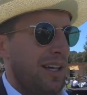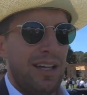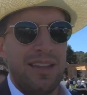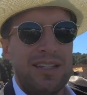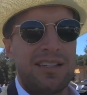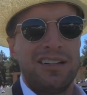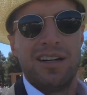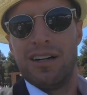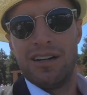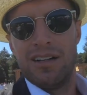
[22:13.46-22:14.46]
And these are
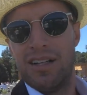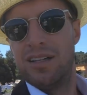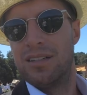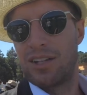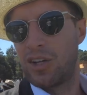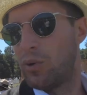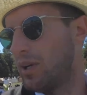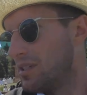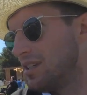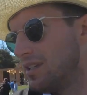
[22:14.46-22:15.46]
all
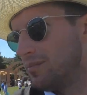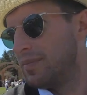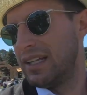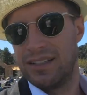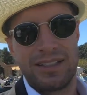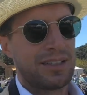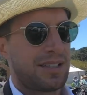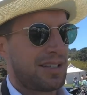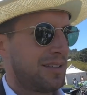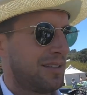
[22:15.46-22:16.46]
crazy Bentleys
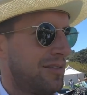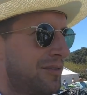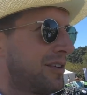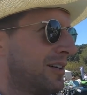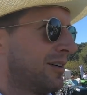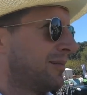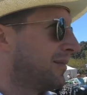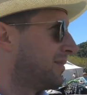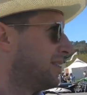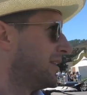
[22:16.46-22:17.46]

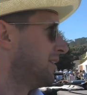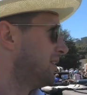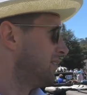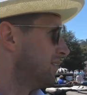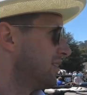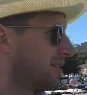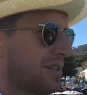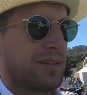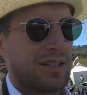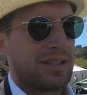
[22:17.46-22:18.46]
from
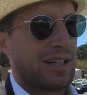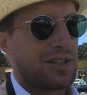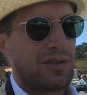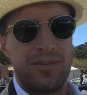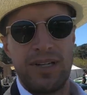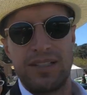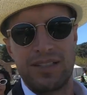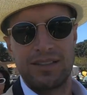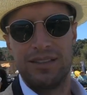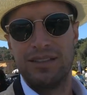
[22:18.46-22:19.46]
turn of the century
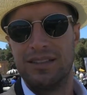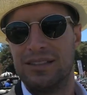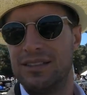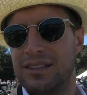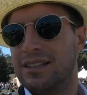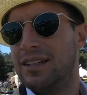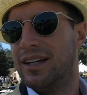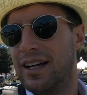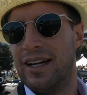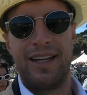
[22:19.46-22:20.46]
basically.
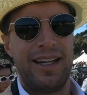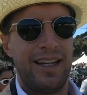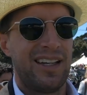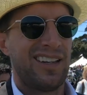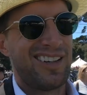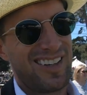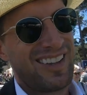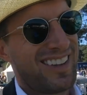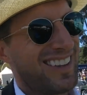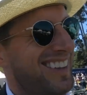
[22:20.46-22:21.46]
And
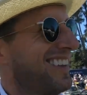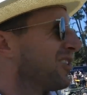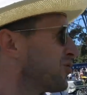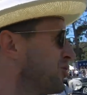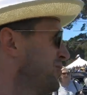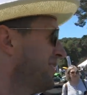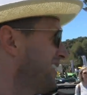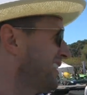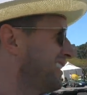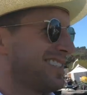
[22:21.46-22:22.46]
the rumor
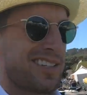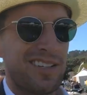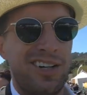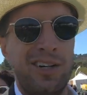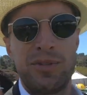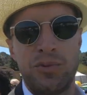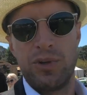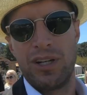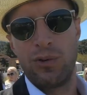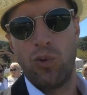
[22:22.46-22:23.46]
is they're all
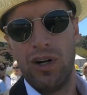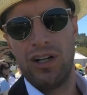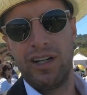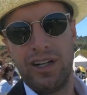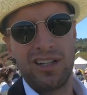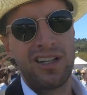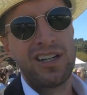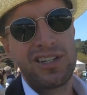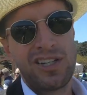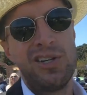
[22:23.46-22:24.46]
between one,
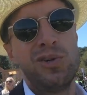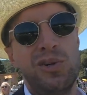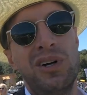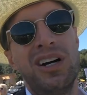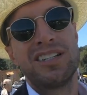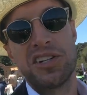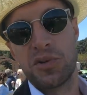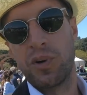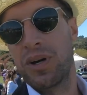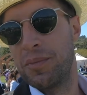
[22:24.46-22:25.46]
two to
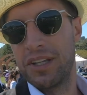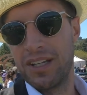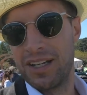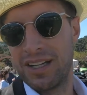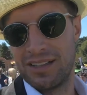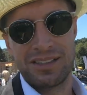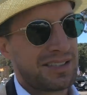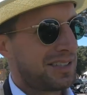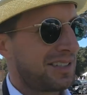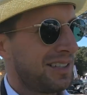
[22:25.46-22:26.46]
20 million dollars.